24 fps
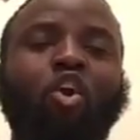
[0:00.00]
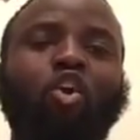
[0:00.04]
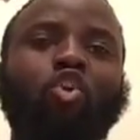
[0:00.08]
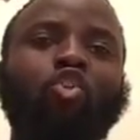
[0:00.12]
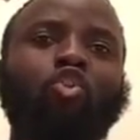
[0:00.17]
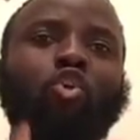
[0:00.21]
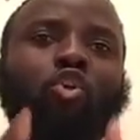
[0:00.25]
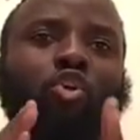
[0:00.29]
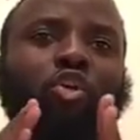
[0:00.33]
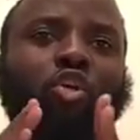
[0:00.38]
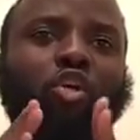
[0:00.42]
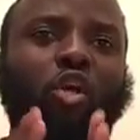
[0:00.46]

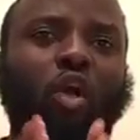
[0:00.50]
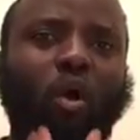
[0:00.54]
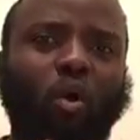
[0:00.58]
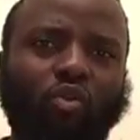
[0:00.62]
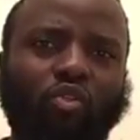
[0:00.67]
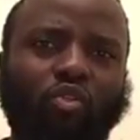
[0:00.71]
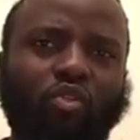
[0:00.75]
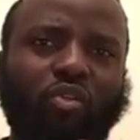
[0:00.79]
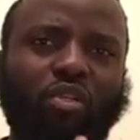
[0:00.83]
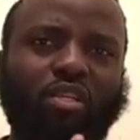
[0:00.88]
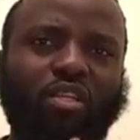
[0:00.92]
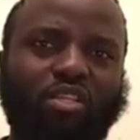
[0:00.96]
So you
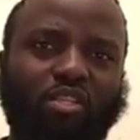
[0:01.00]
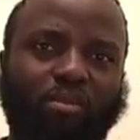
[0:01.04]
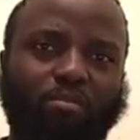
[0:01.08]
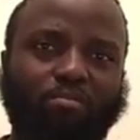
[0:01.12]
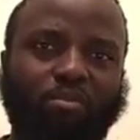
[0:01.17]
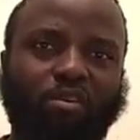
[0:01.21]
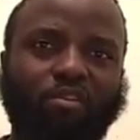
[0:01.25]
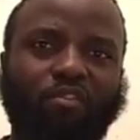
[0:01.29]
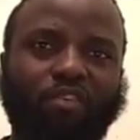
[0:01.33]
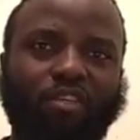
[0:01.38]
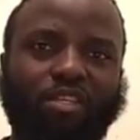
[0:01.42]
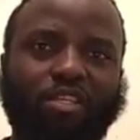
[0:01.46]
go to this
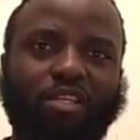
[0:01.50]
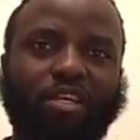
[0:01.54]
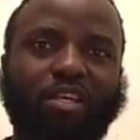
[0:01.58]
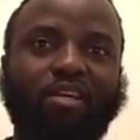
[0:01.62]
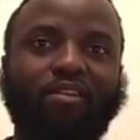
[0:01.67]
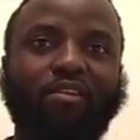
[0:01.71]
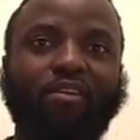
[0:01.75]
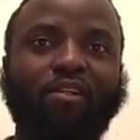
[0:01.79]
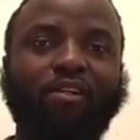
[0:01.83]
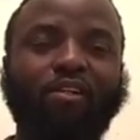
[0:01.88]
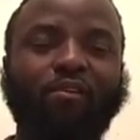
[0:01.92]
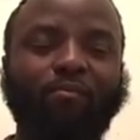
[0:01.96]
movie
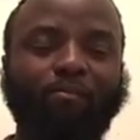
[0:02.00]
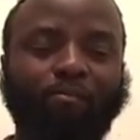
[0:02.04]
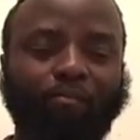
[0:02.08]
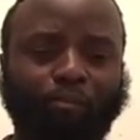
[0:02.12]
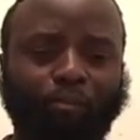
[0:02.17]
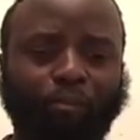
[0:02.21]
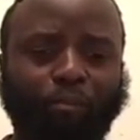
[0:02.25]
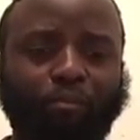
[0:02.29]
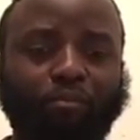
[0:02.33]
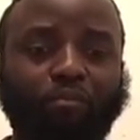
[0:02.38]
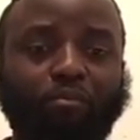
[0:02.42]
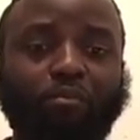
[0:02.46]
theater
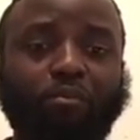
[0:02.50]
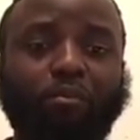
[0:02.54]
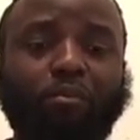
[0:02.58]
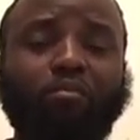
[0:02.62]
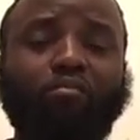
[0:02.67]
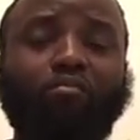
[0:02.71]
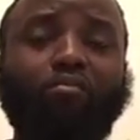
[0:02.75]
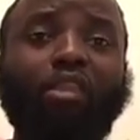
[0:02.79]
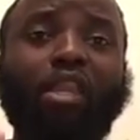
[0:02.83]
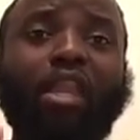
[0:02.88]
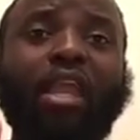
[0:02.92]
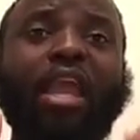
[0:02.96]

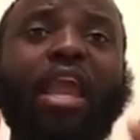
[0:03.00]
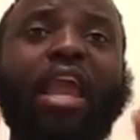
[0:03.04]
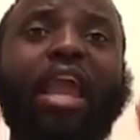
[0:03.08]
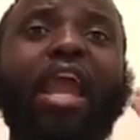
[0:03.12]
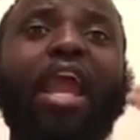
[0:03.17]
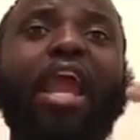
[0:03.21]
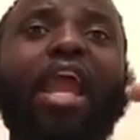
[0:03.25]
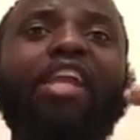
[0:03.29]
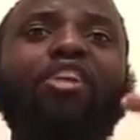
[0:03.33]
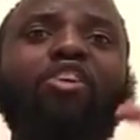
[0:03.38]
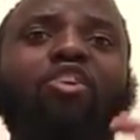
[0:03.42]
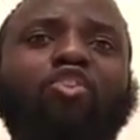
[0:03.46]

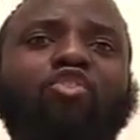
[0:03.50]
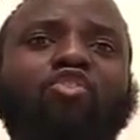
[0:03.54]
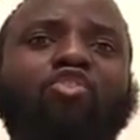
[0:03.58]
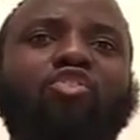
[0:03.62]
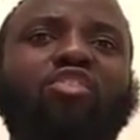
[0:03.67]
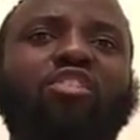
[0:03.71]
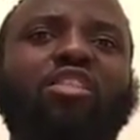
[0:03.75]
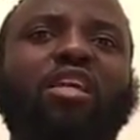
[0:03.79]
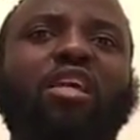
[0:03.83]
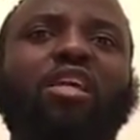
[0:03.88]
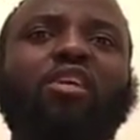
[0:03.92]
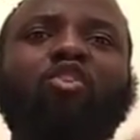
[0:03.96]
and you
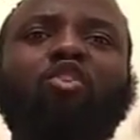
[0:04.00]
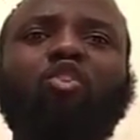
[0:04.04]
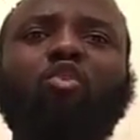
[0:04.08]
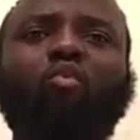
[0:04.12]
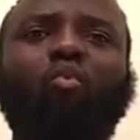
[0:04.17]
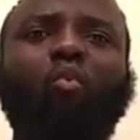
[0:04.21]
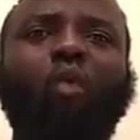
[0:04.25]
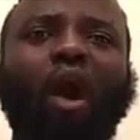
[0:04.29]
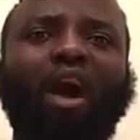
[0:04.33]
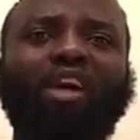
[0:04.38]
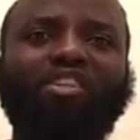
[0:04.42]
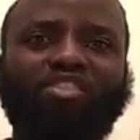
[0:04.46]
see you
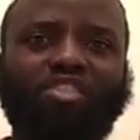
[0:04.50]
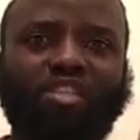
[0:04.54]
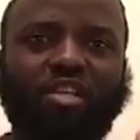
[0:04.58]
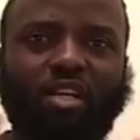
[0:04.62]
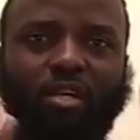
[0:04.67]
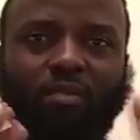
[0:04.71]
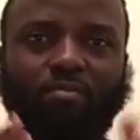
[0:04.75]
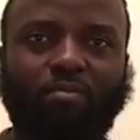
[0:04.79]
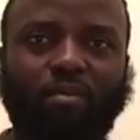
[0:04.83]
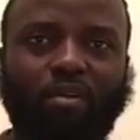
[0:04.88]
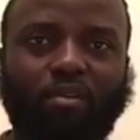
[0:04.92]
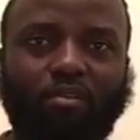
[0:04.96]

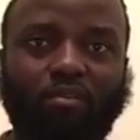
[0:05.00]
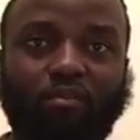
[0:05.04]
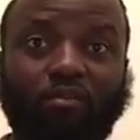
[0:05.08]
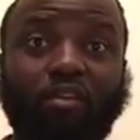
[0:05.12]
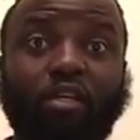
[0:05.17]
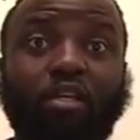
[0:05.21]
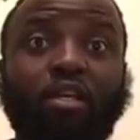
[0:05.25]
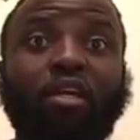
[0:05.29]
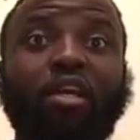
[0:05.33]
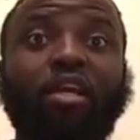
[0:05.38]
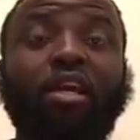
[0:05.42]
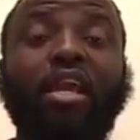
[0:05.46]
watching a
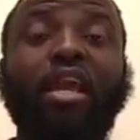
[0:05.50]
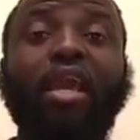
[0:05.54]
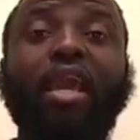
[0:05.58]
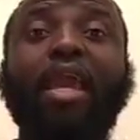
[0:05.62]
movie.